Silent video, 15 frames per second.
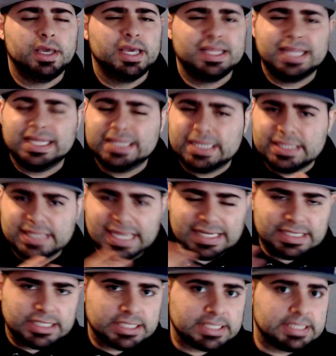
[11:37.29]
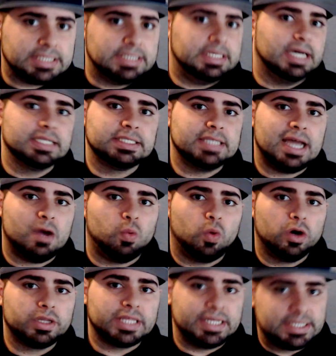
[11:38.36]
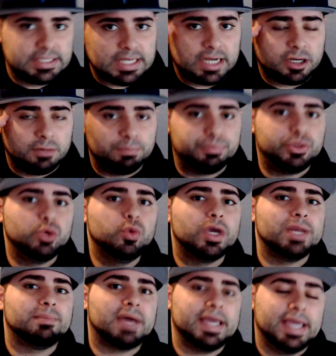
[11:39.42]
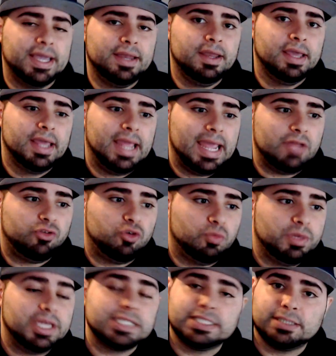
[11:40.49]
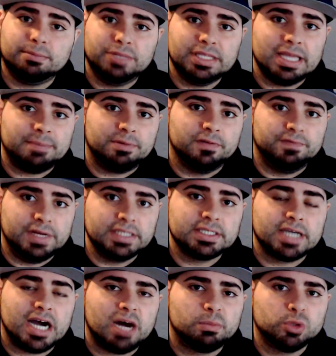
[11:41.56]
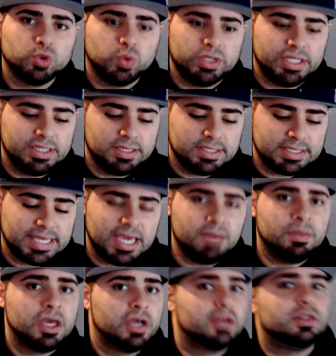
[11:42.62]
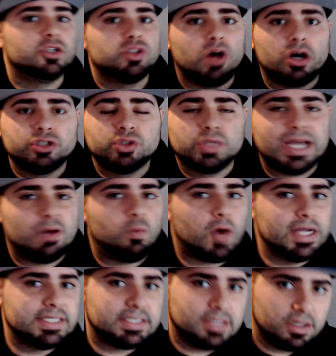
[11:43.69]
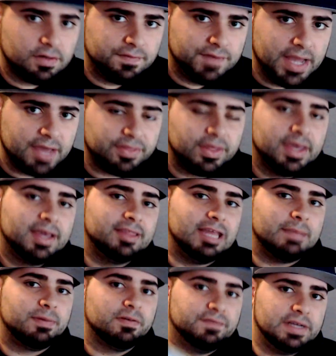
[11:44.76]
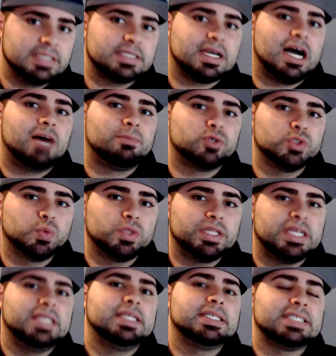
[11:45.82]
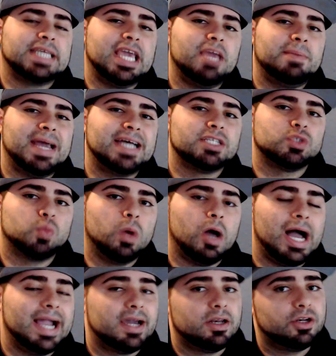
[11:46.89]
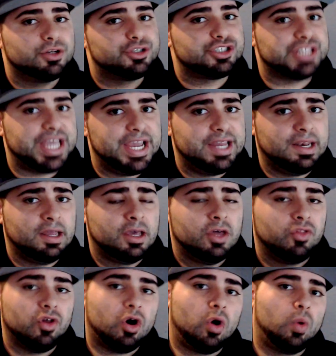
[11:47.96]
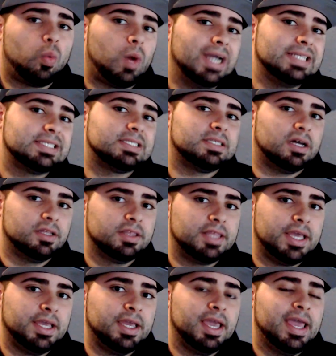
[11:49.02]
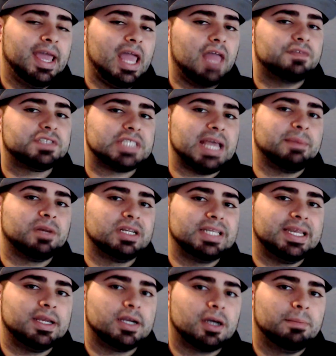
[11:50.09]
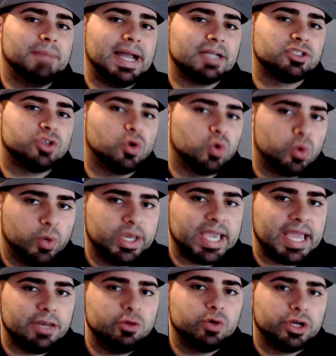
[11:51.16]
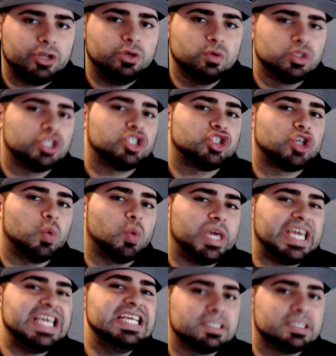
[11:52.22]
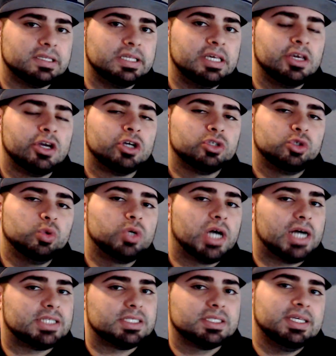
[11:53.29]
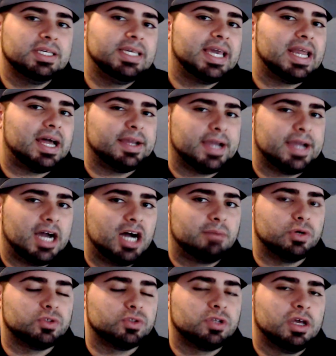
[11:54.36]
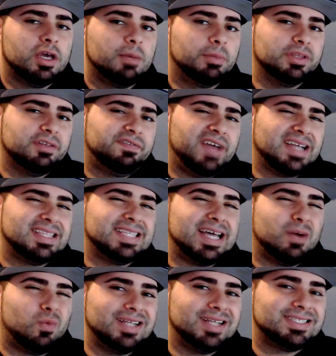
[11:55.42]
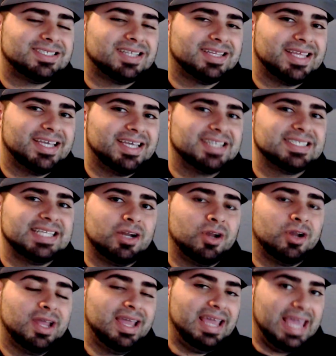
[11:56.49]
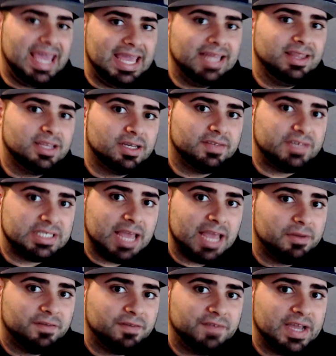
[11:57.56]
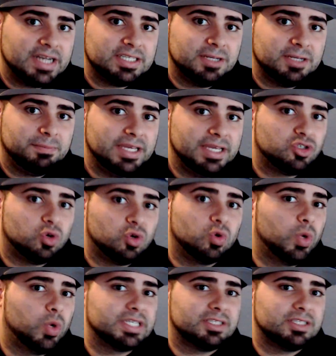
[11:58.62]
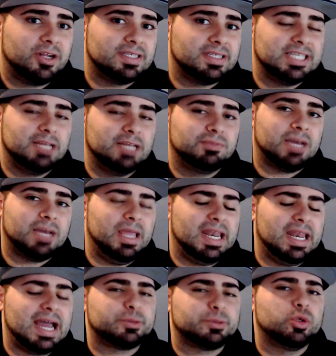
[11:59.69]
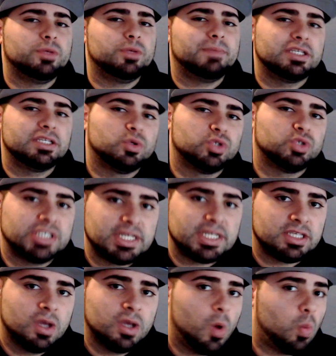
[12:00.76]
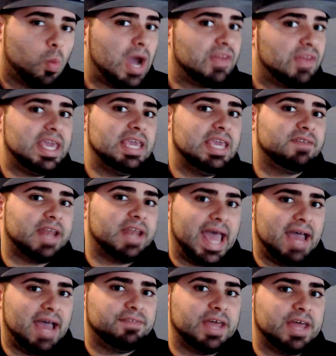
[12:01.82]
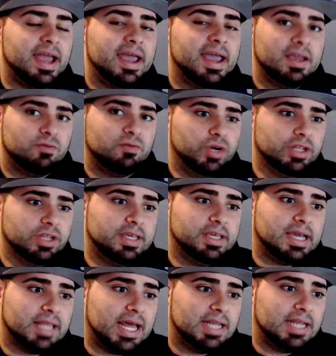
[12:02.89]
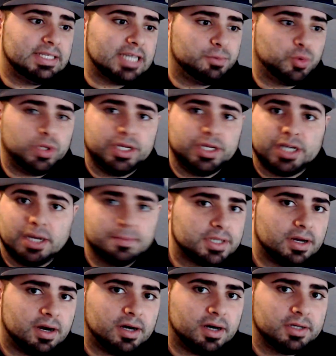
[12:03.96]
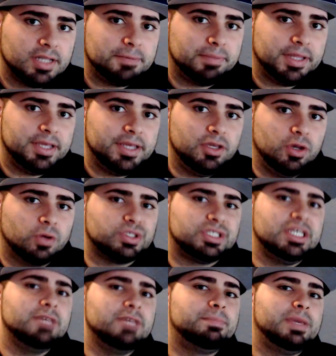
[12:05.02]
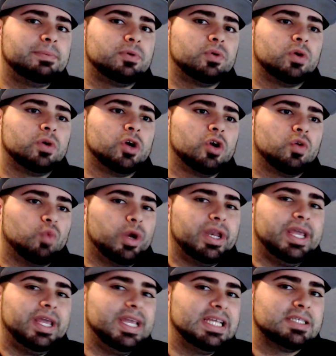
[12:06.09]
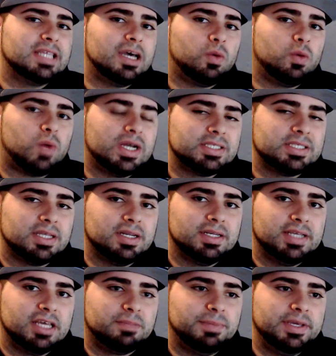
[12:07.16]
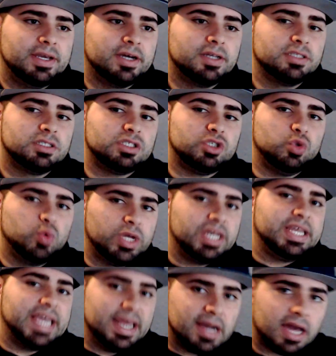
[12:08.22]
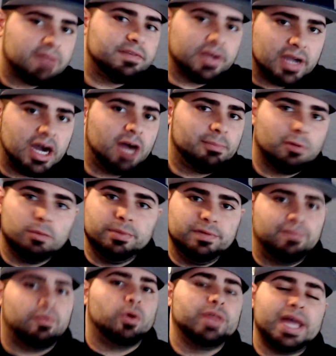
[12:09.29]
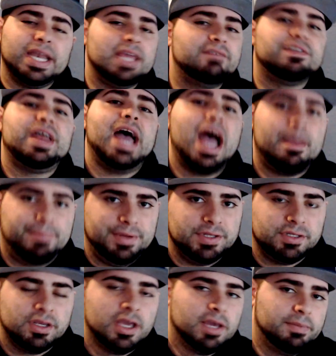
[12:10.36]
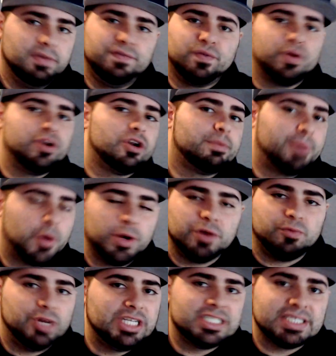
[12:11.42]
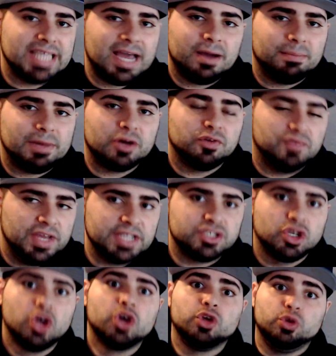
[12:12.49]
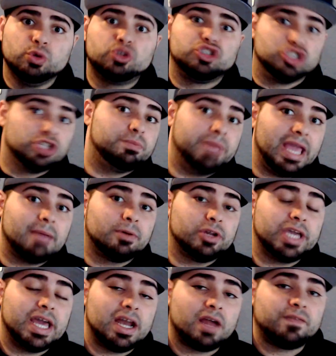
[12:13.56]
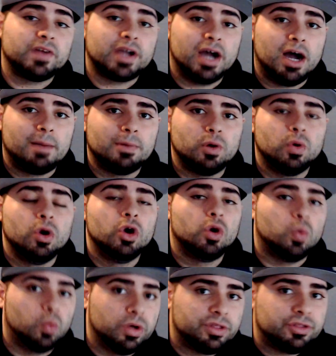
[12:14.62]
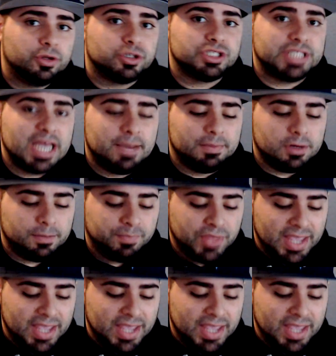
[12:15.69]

That that that just does not work. That does not compute in my head. And to me, it's something that prevents combos within this game. There's also that white stun of death that prevents combos within this game as well. I can understand the whole white stun thing if stamina didn't come back so quick and you could use it so easily to constantly get out out of combos. But the fact that that white stun thing is there and the stamina vanishing being so quick is there at the same it absolutely makes no sense why they even have that. Really, a lot of times when it comes to the online play, you don't see people run into that white stun of death because you can get out of a combo before that even happens. Before your opponent reaches that amount of hits, you should be able to get out of a combo with your stamina.